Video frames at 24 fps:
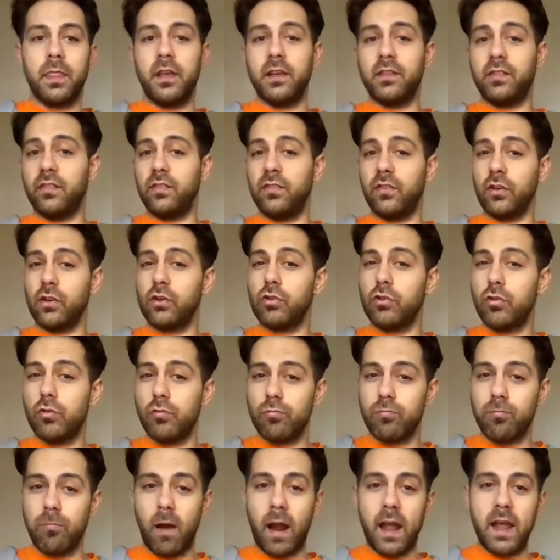This is a
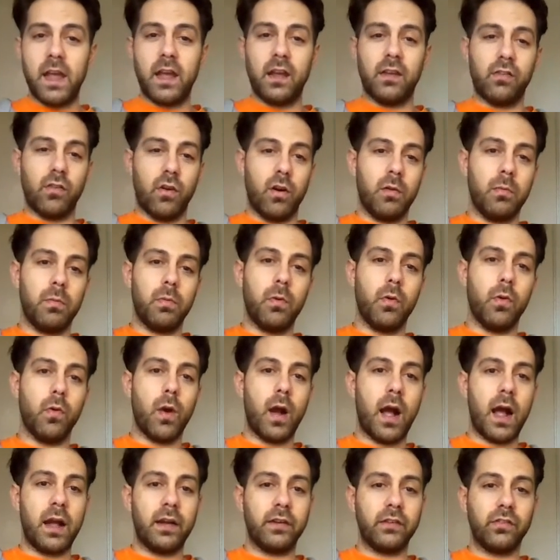great
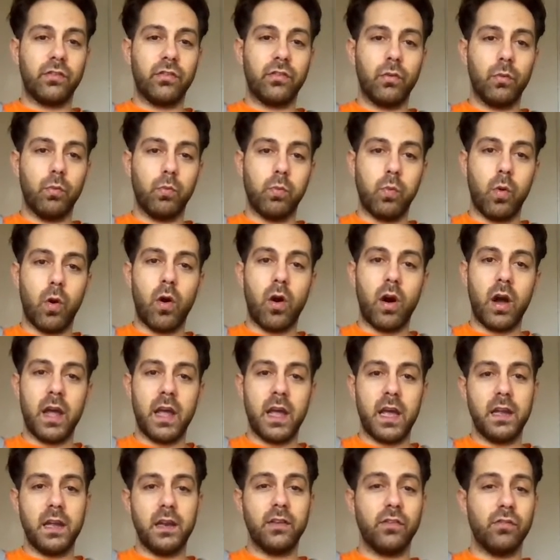example as to
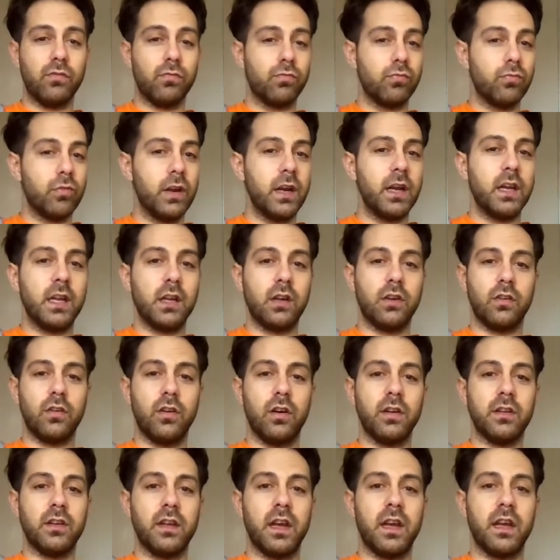why it is a really
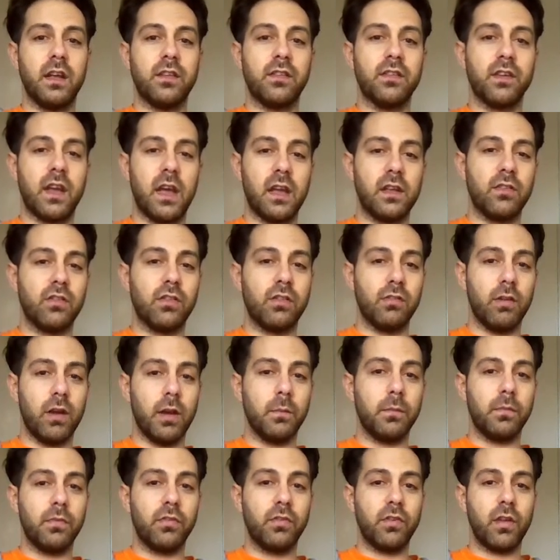good idea to get to
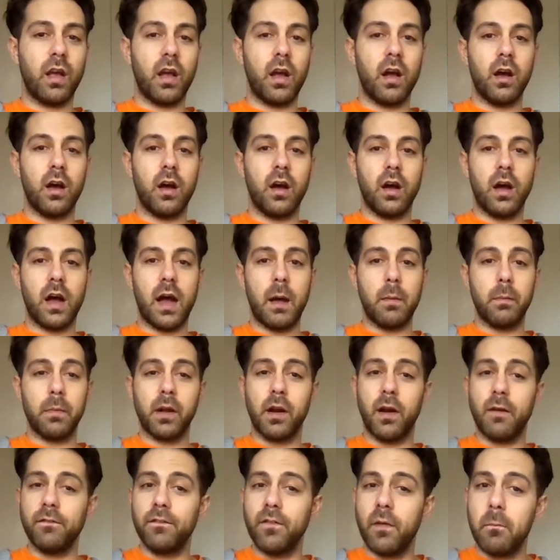grips and
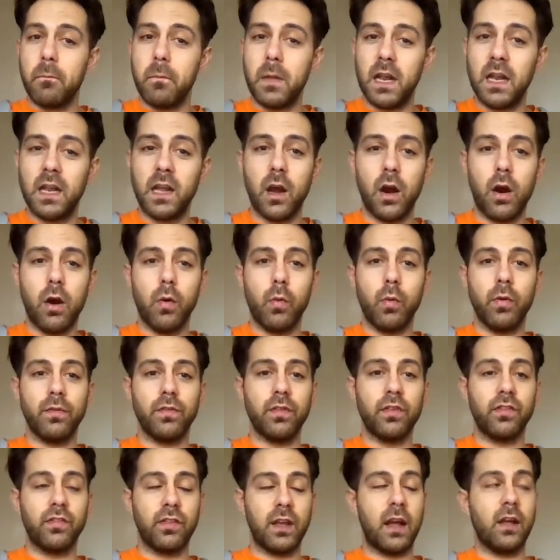become familiar
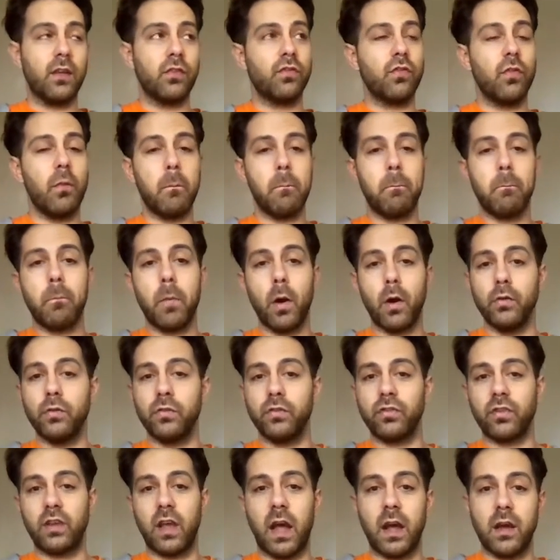with the sounds from
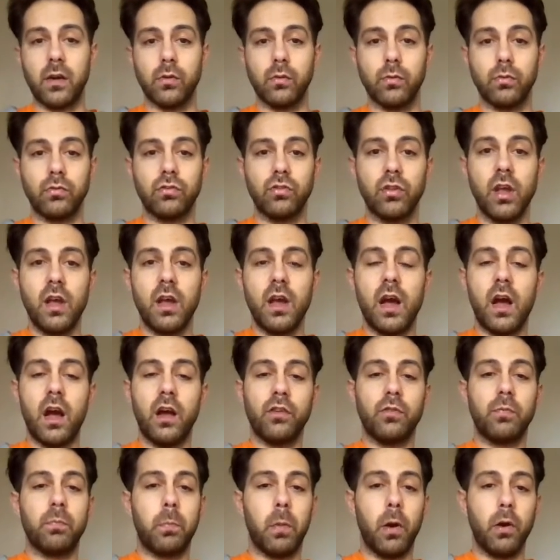both scales,
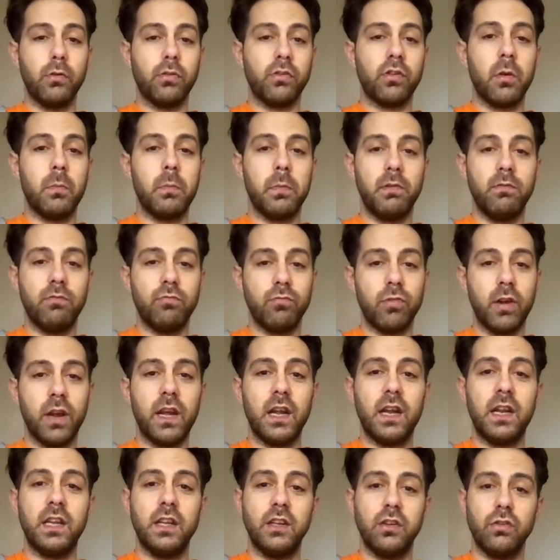as both can be
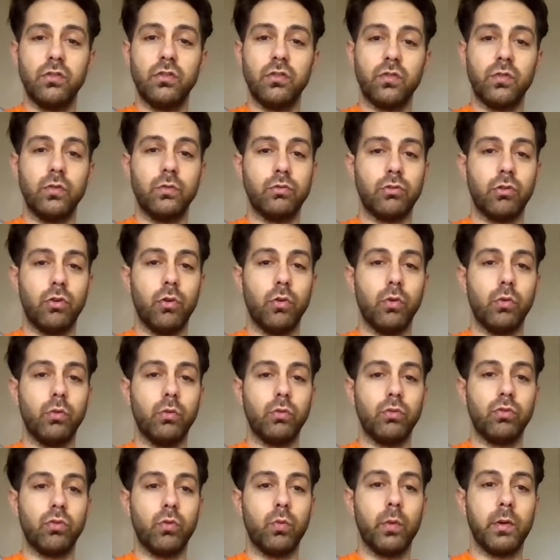really useful
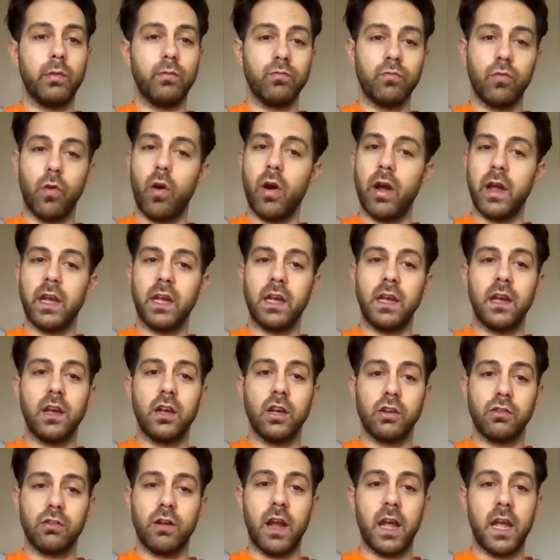tools when writing
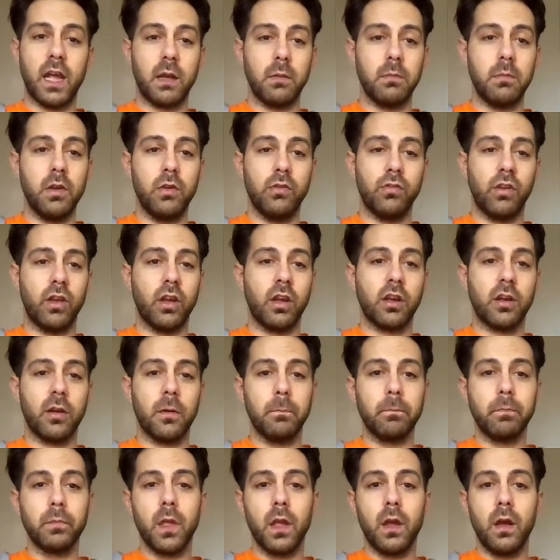and creating music.